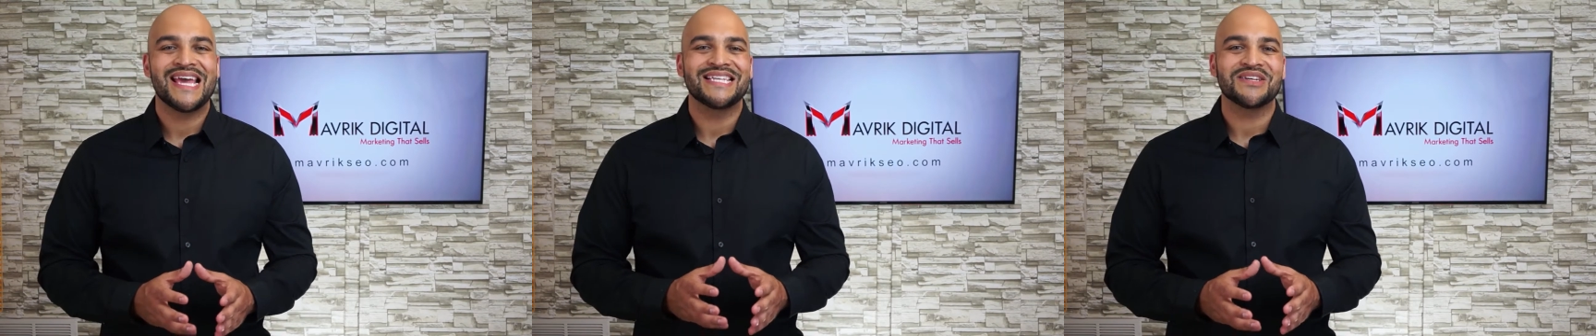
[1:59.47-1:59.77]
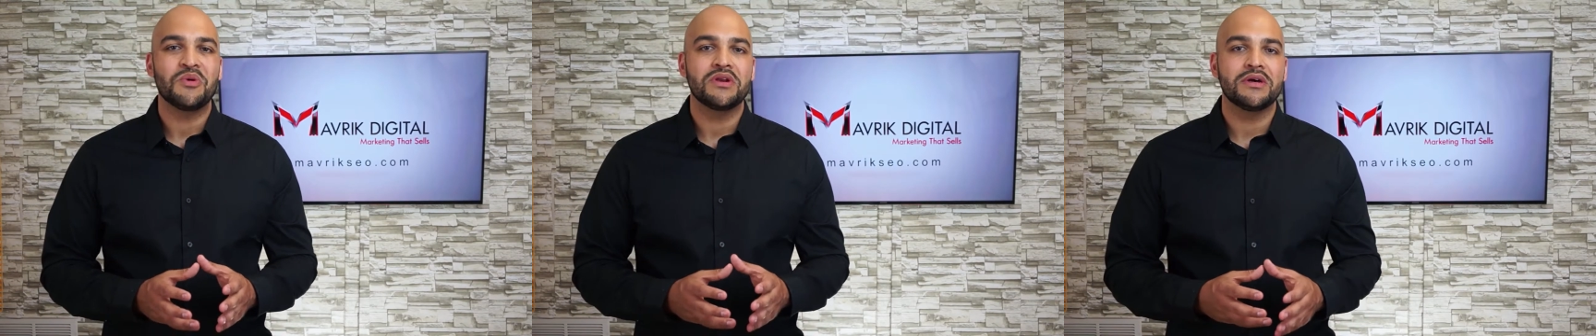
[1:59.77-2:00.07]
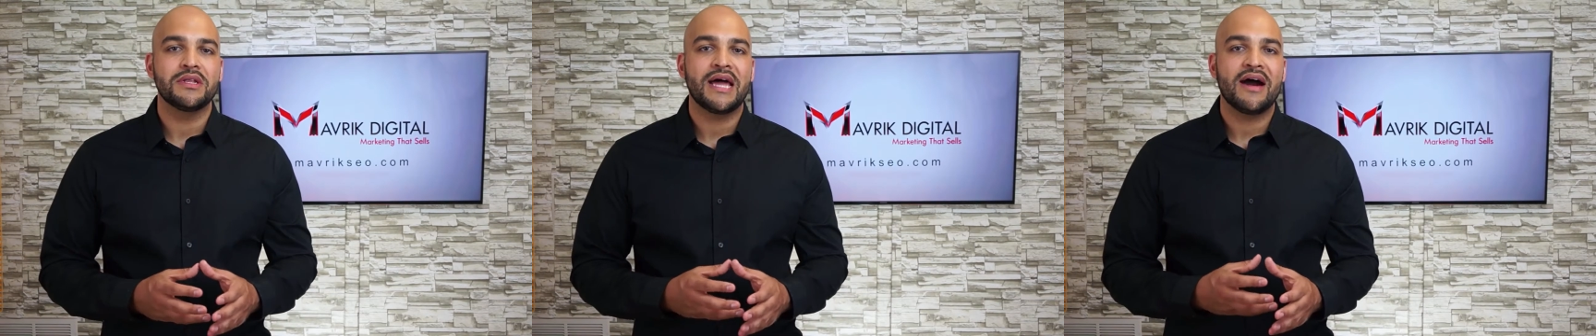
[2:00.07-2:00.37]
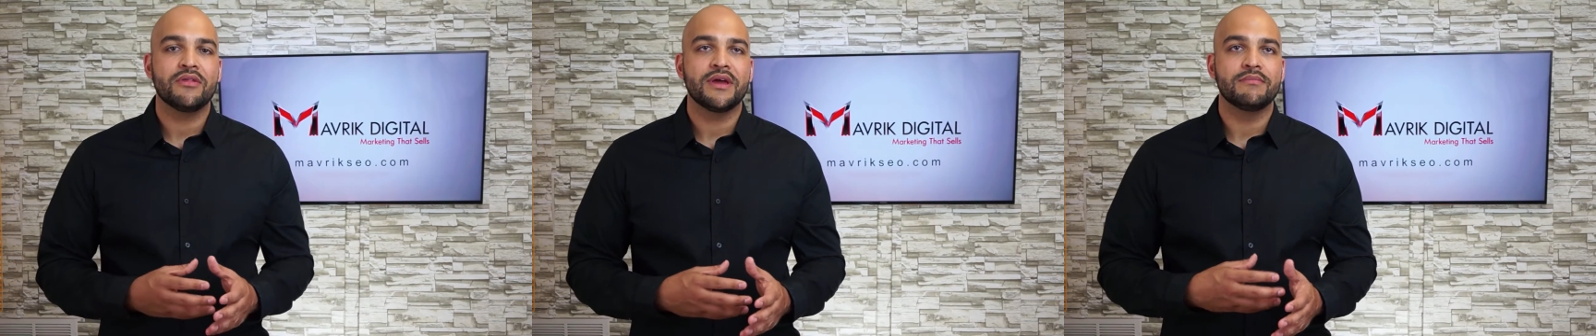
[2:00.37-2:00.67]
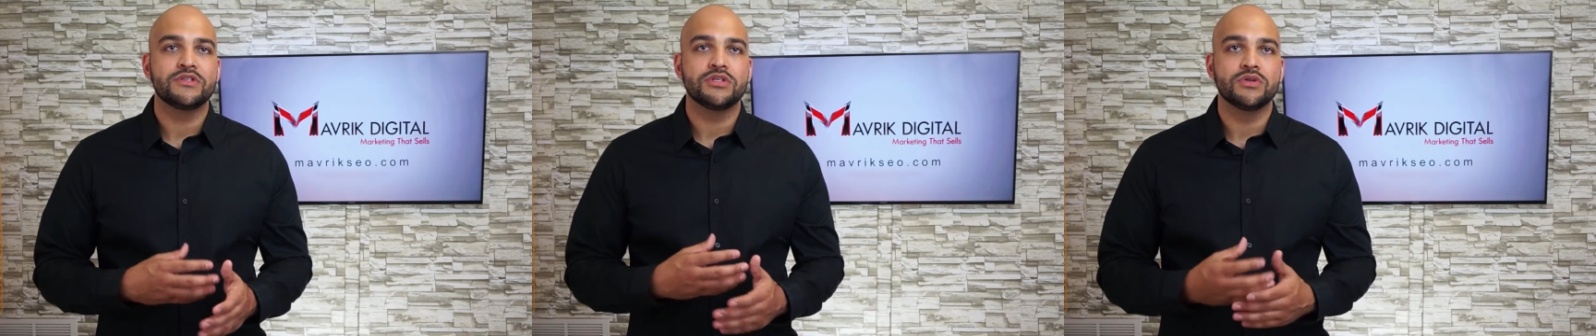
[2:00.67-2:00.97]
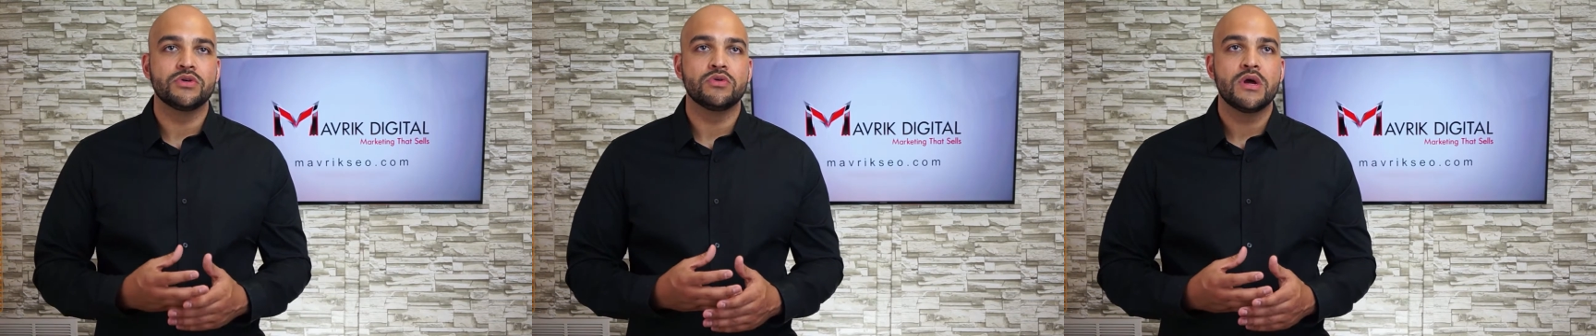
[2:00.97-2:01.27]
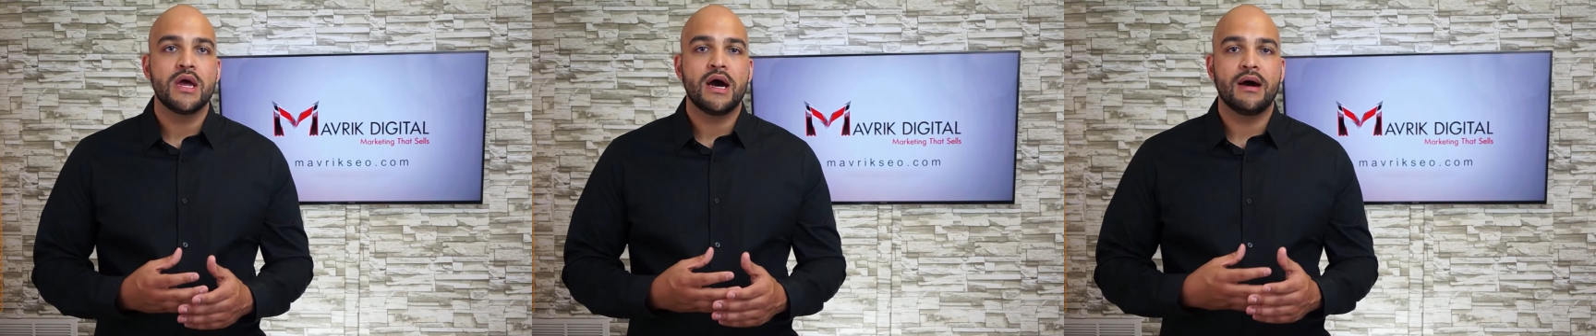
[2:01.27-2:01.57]
it's going to allow them to
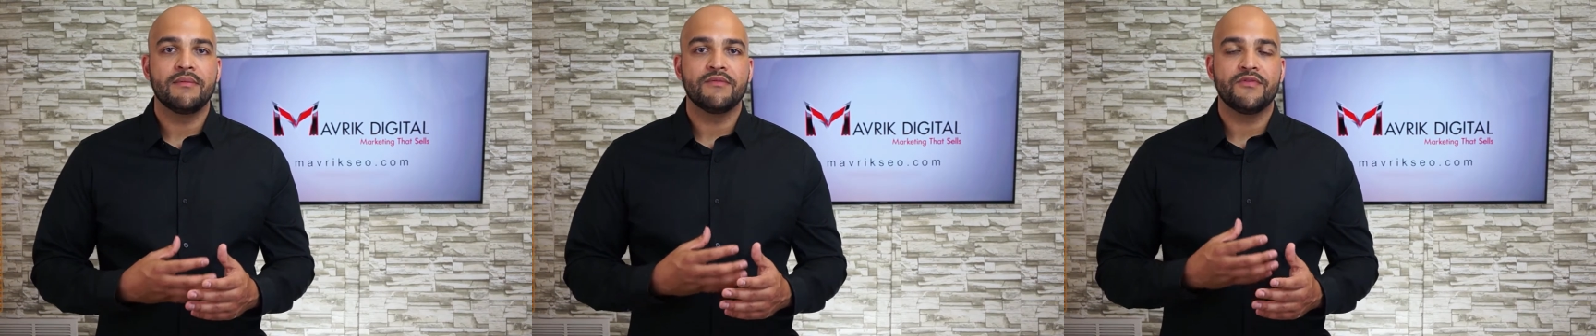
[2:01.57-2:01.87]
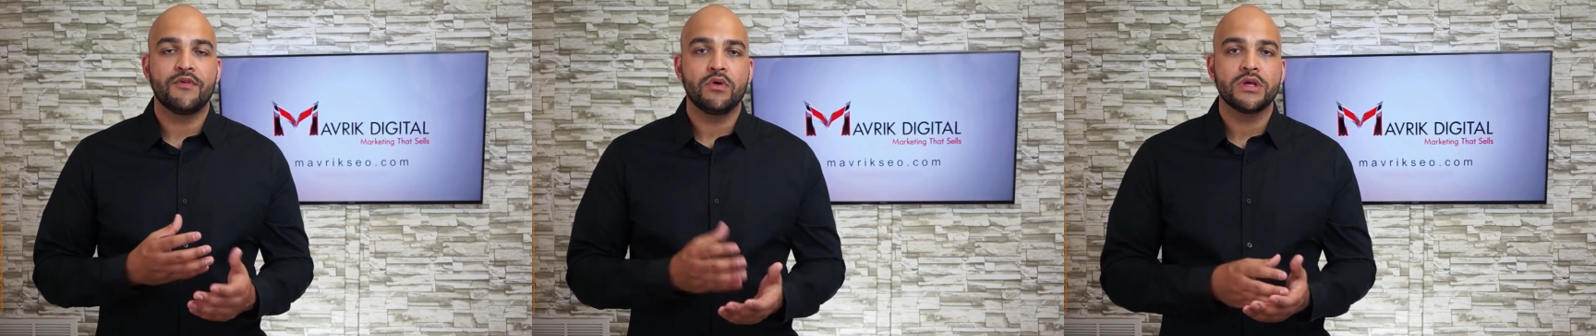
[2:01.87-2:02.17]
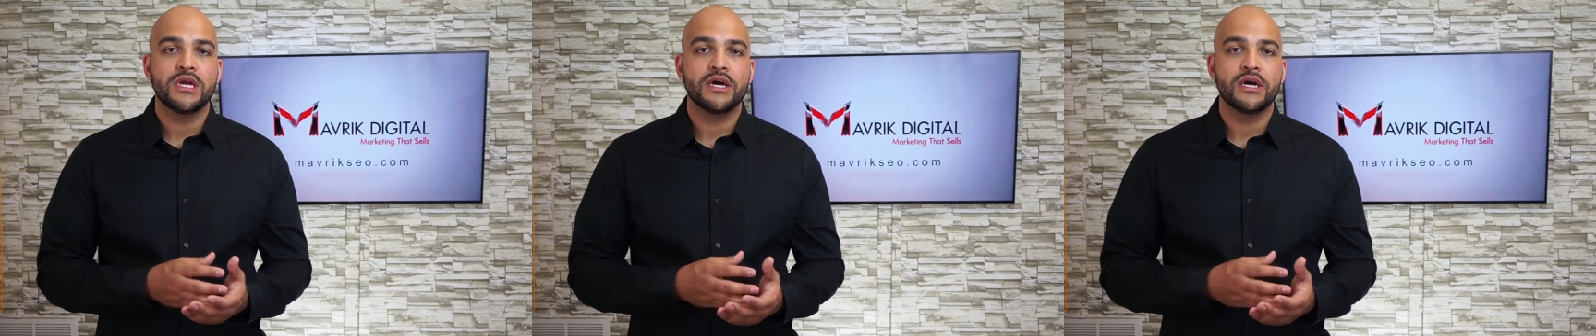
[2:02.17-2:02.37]
um, fully